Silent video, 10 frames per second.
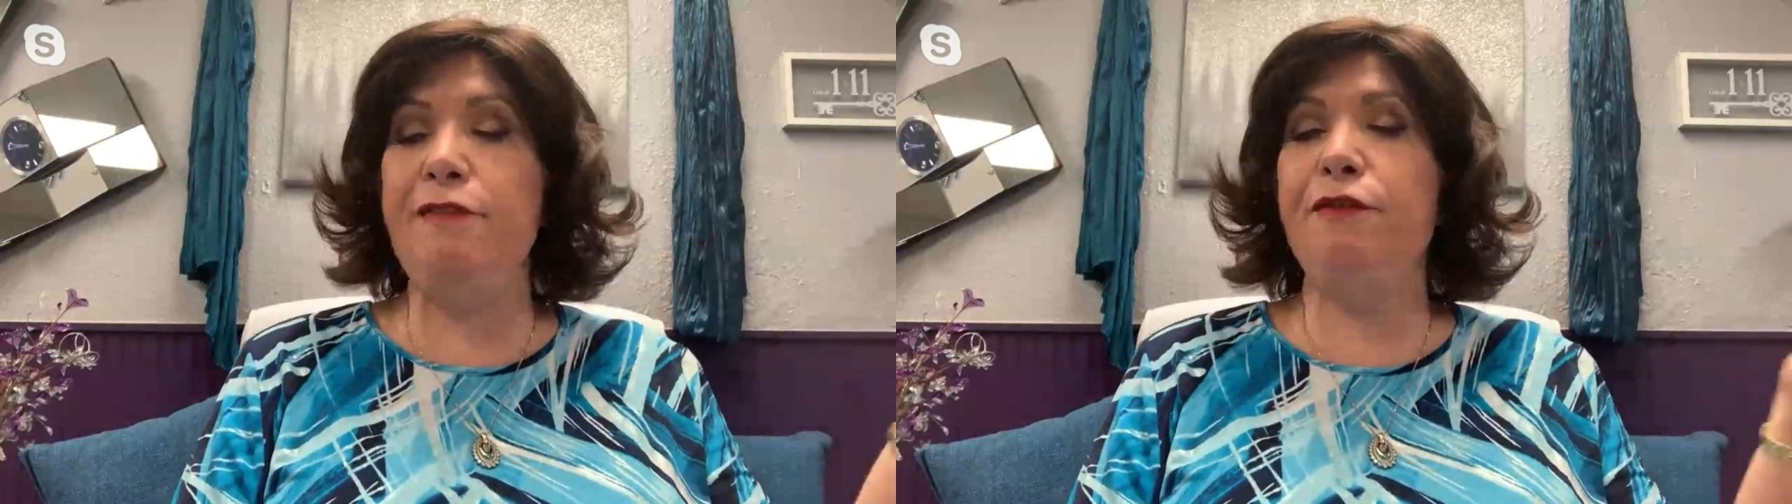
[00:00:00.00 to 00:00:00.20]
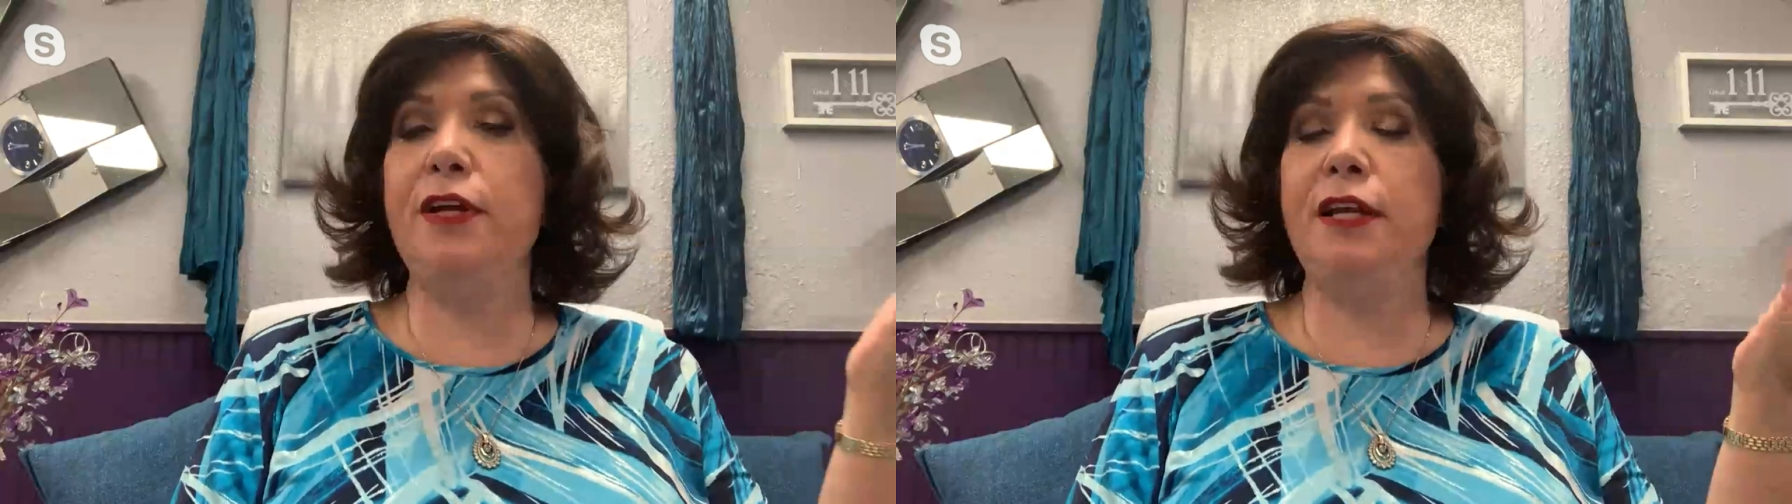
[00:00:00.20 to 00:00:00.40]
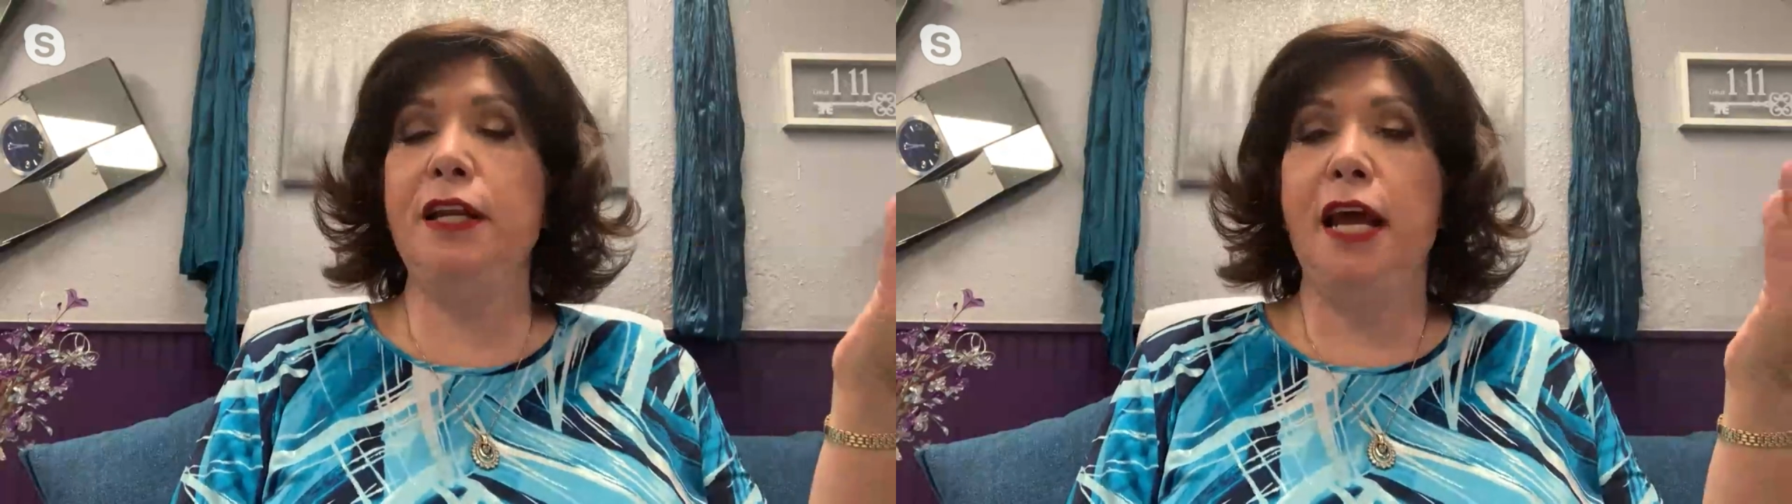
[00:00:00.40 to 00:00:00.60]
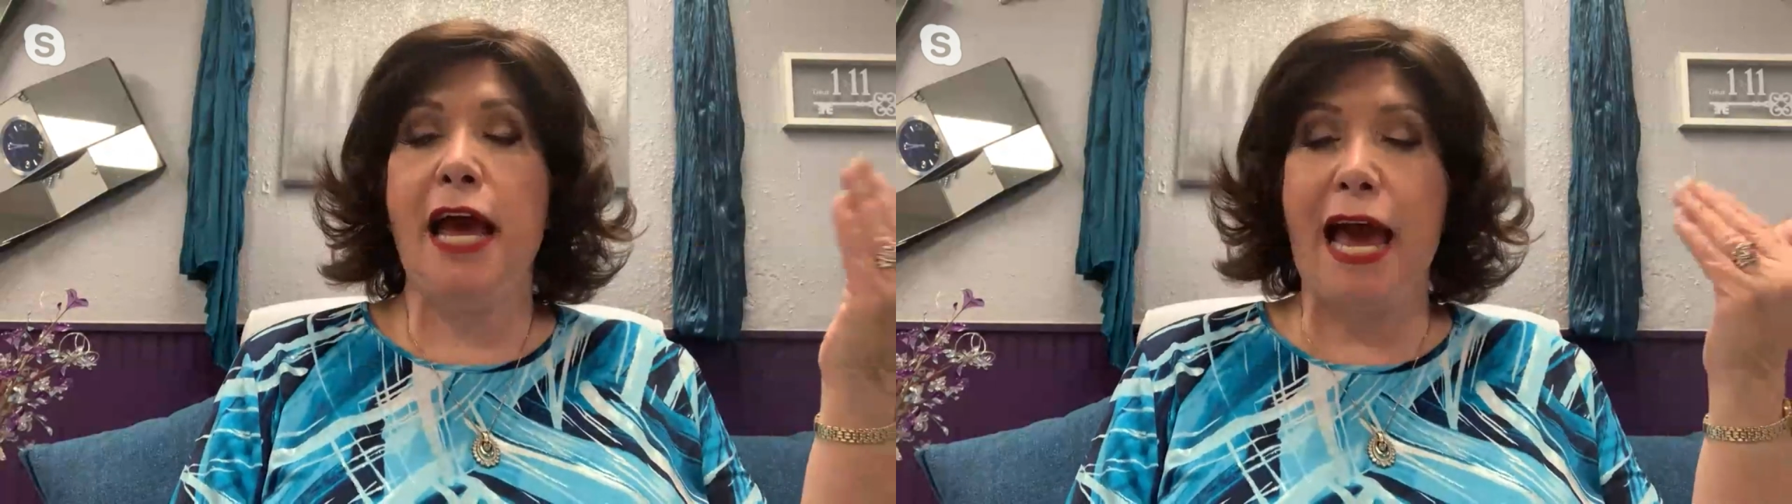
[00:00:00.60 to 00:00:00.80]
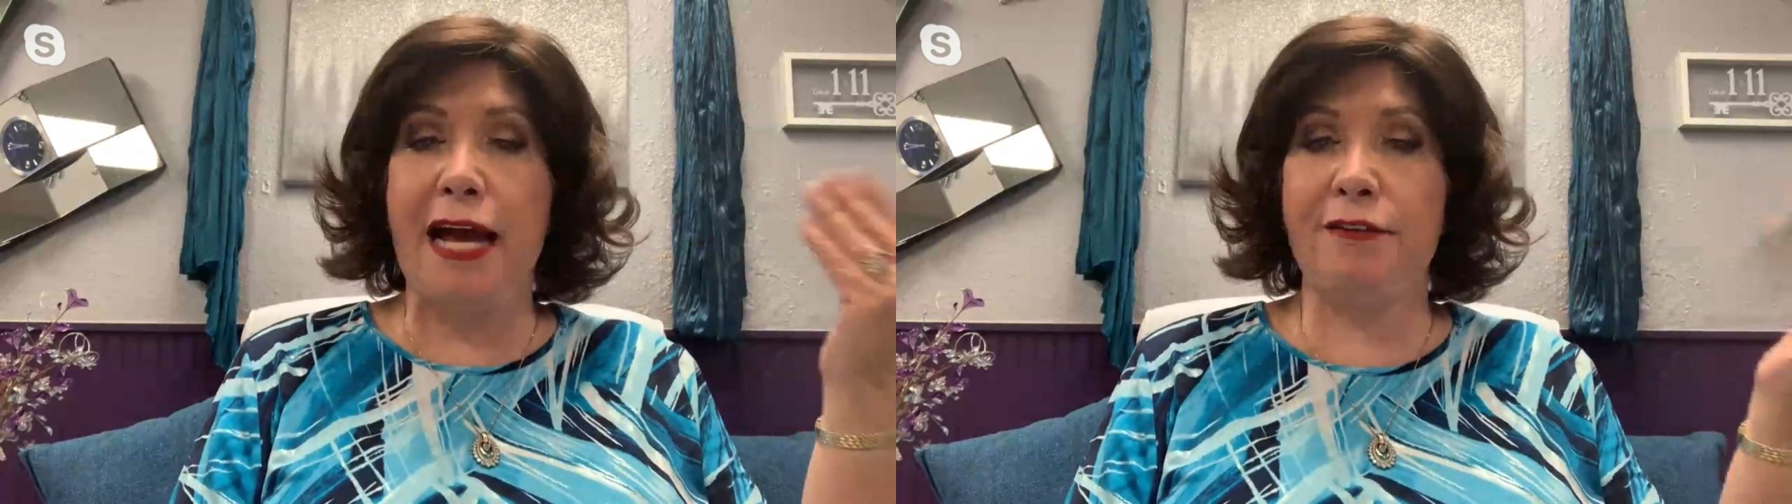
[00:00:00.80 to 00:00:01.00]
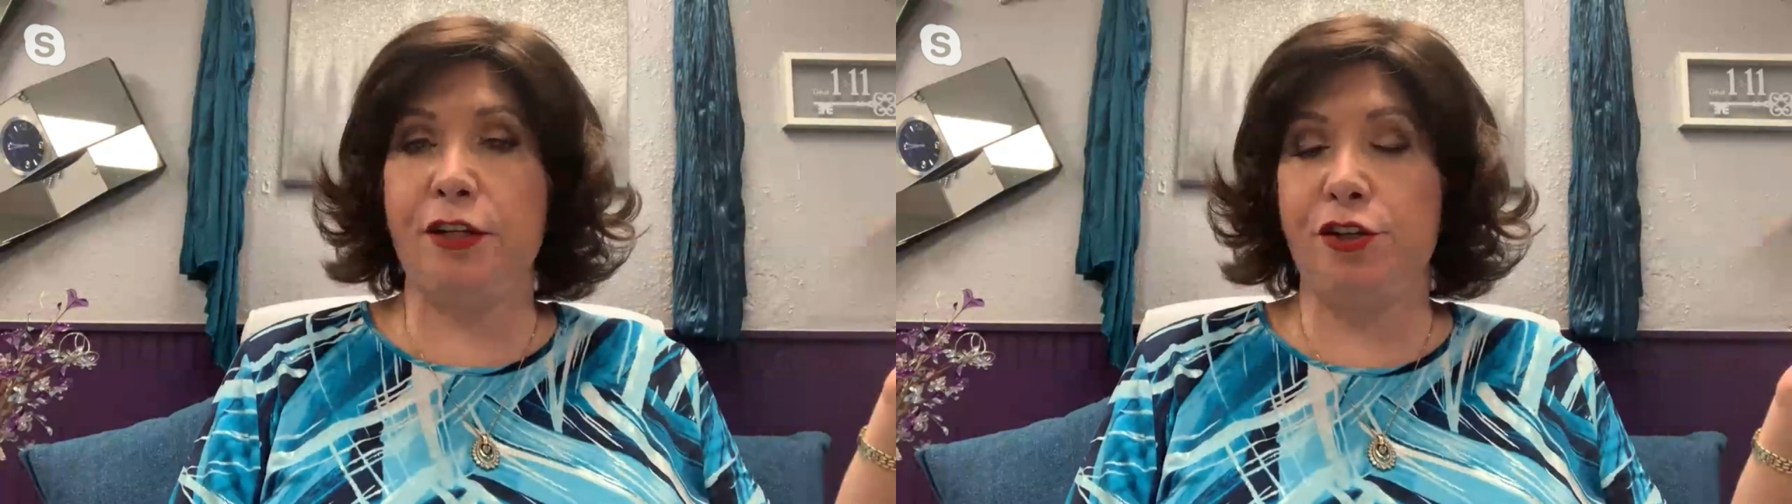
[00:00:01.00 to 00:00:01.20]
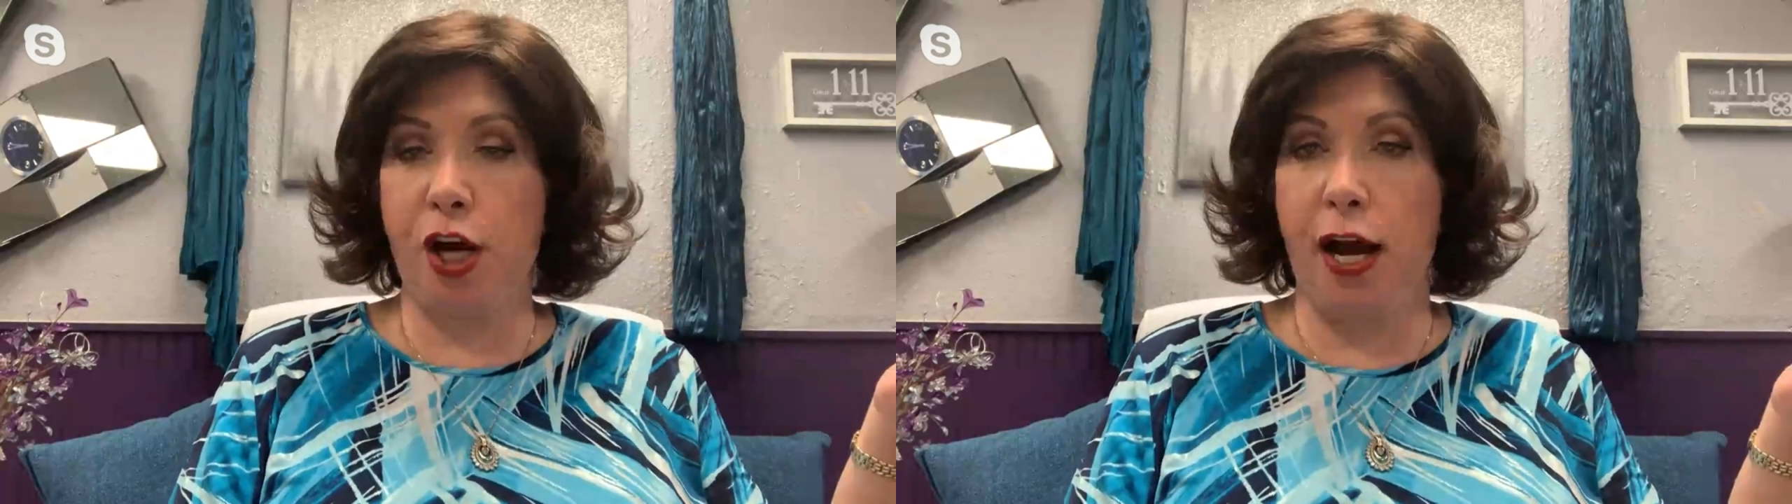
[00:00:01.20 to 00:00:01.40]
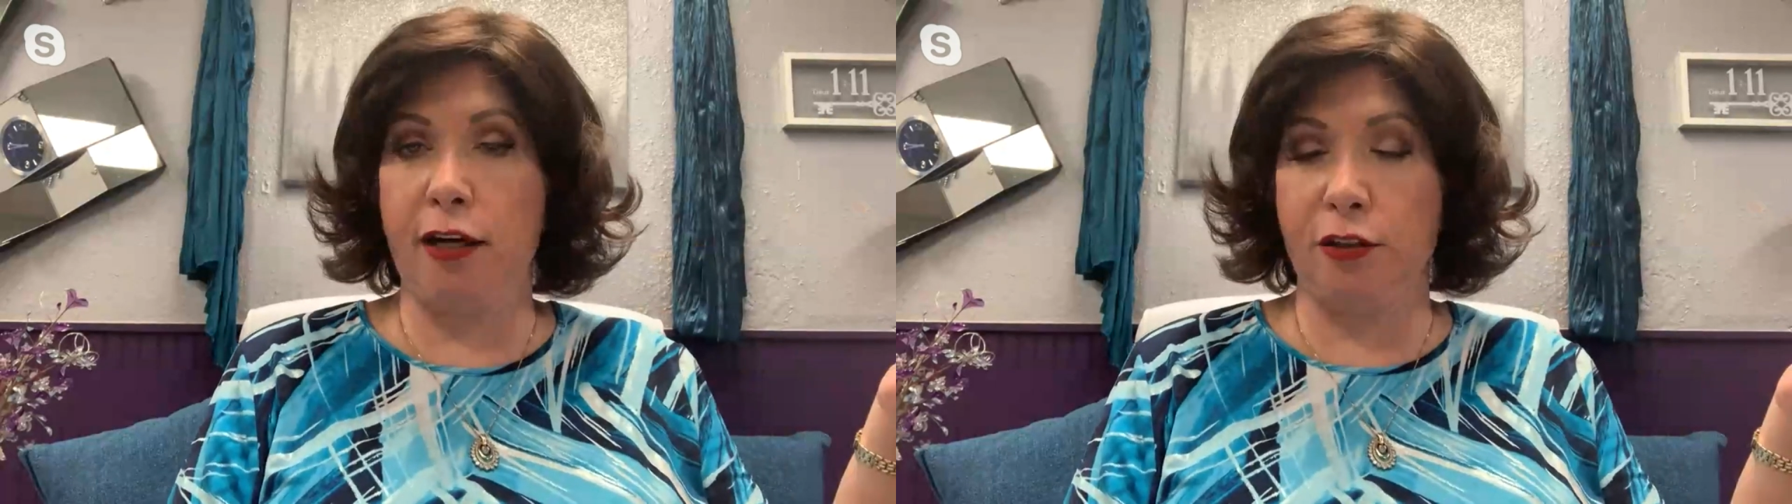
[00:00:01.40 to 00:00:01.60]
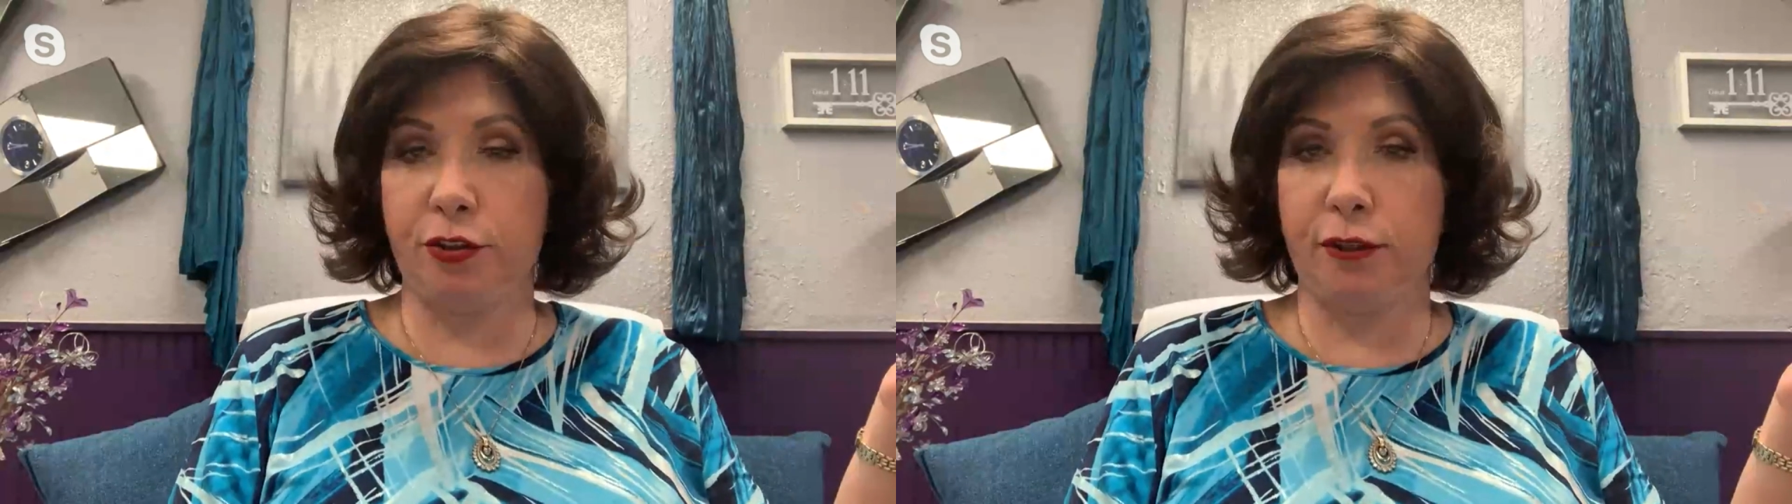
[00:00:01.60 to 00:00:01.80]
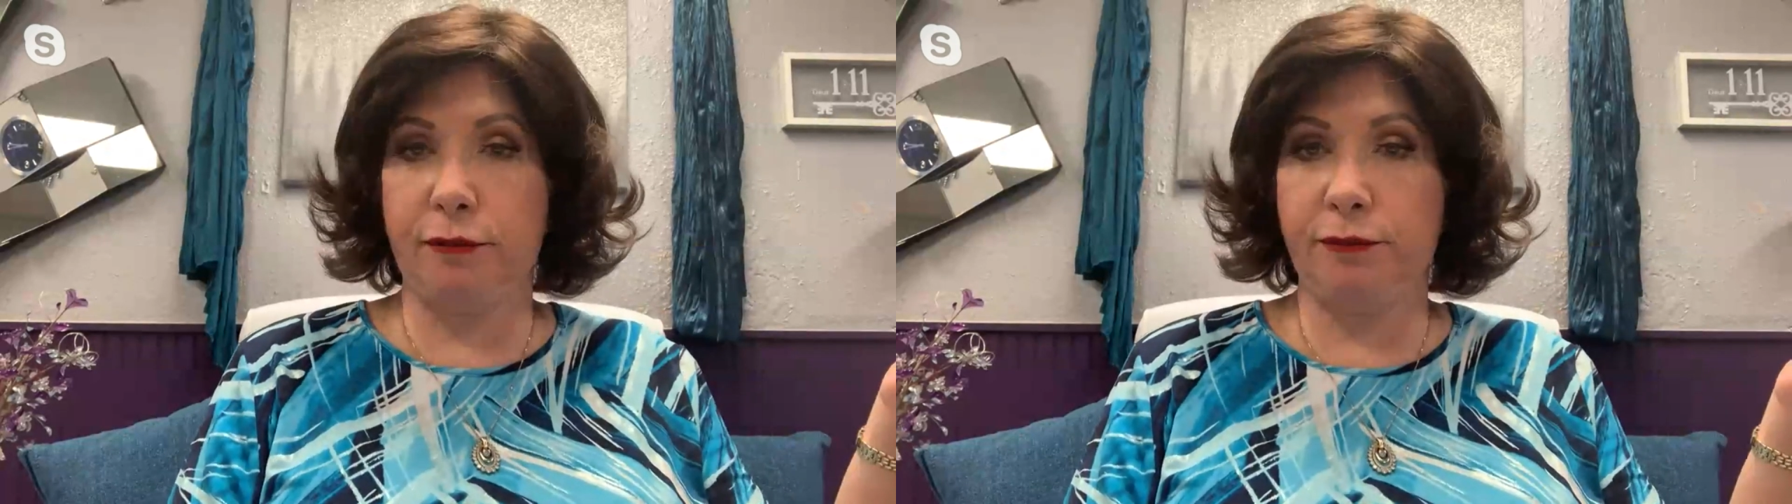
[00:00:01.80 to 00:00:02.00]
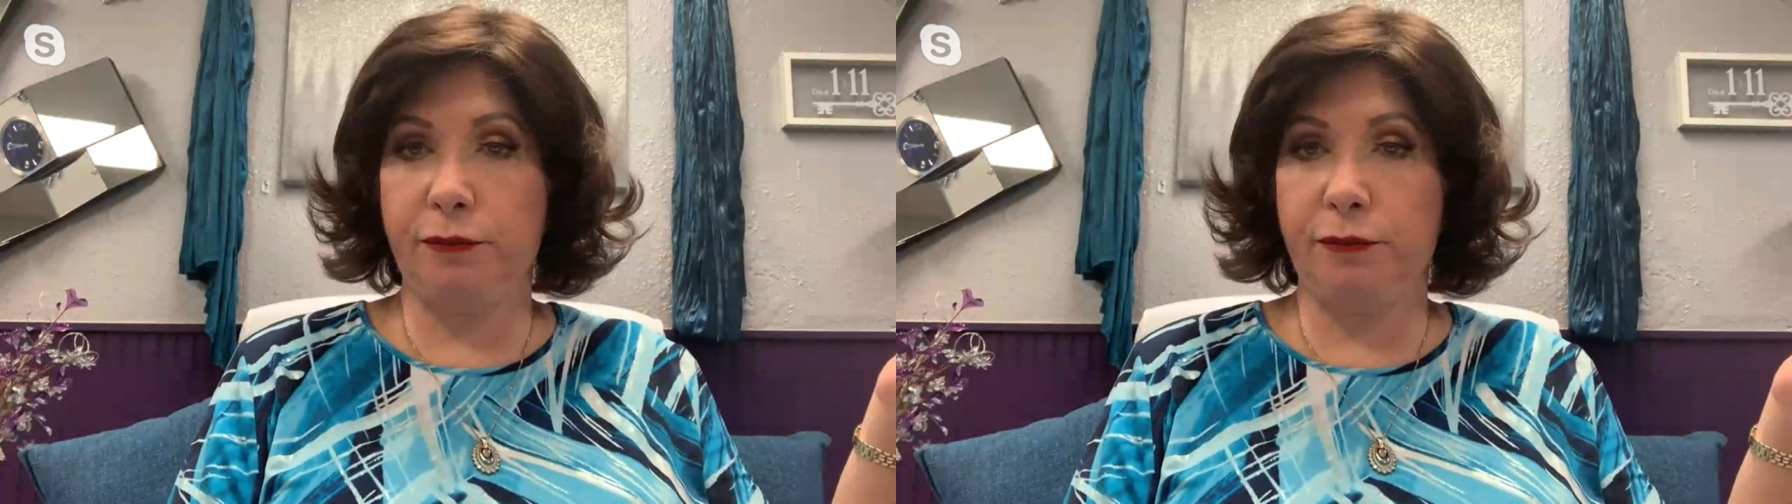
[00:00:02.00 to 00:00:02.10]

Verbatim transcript: even as a child.